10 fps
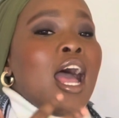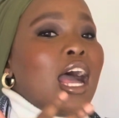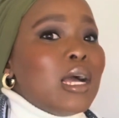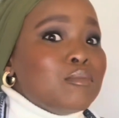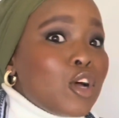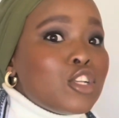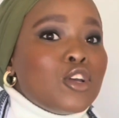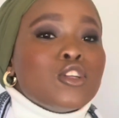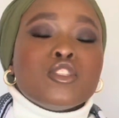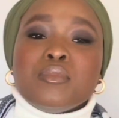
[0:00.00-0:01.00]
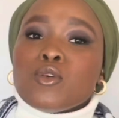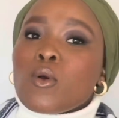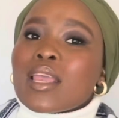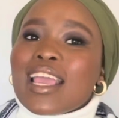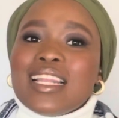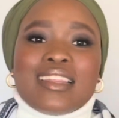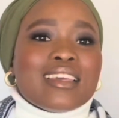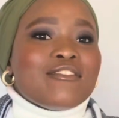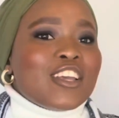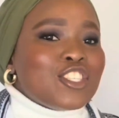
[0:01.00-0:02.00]
I'm not going to be talking
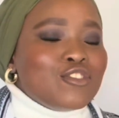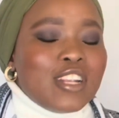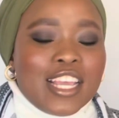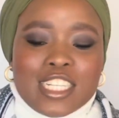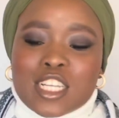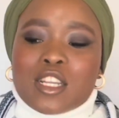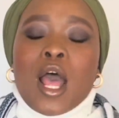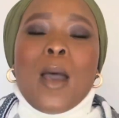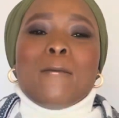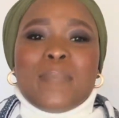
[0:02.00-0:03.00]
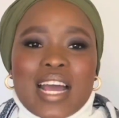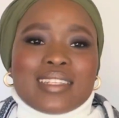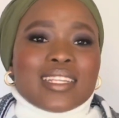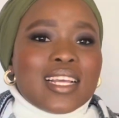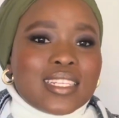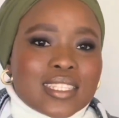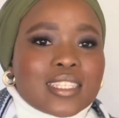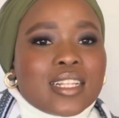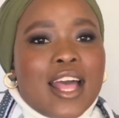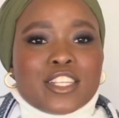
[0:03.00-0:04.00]
anything fashion related, but it
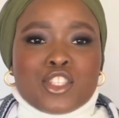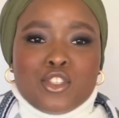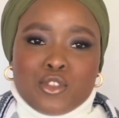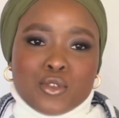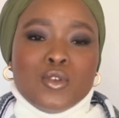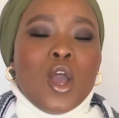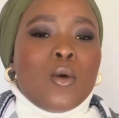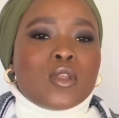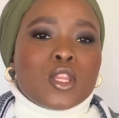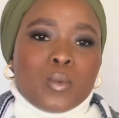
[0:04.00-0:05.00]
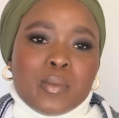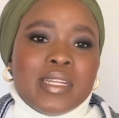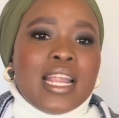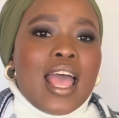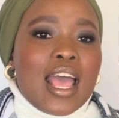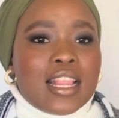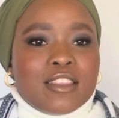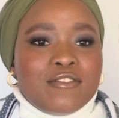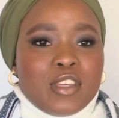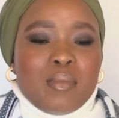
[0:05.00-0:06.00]
still has to do with the woman and
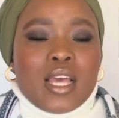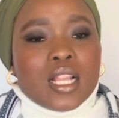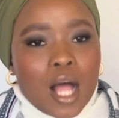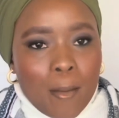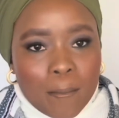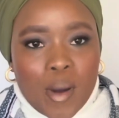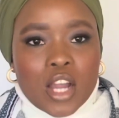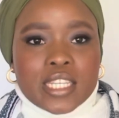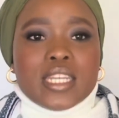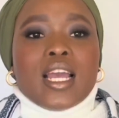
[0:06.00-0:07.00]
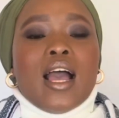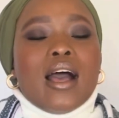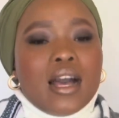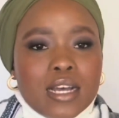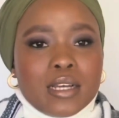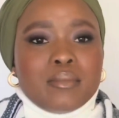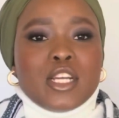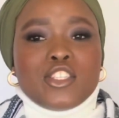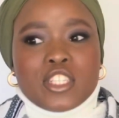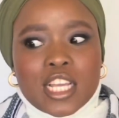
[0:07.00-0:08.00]
the female body.
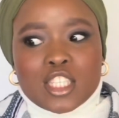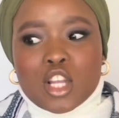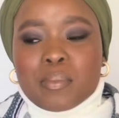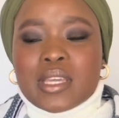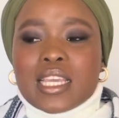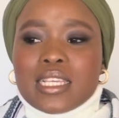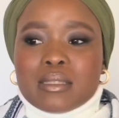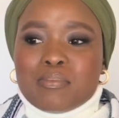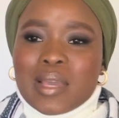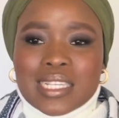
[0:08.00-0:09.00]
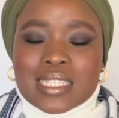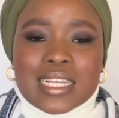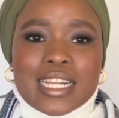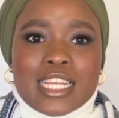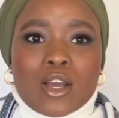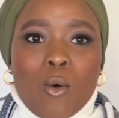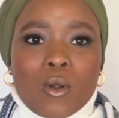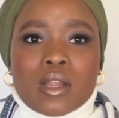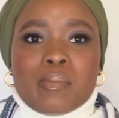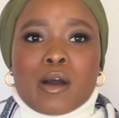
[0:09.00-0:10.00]
Today's topic is basically
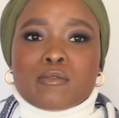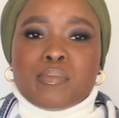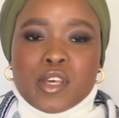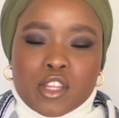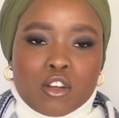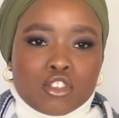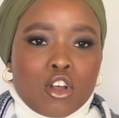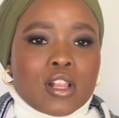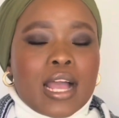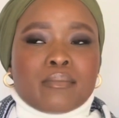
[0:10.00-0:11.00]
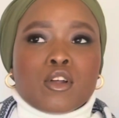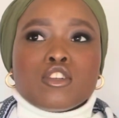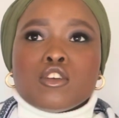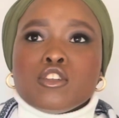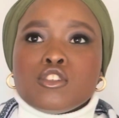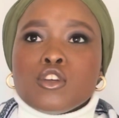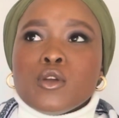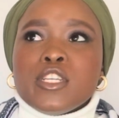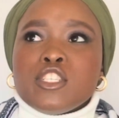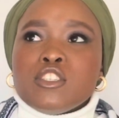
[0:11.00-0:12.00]
all about birth control. I'm not going to go
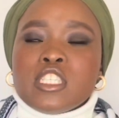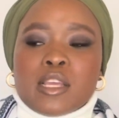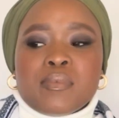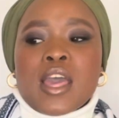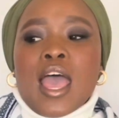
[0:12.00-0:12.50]
into depth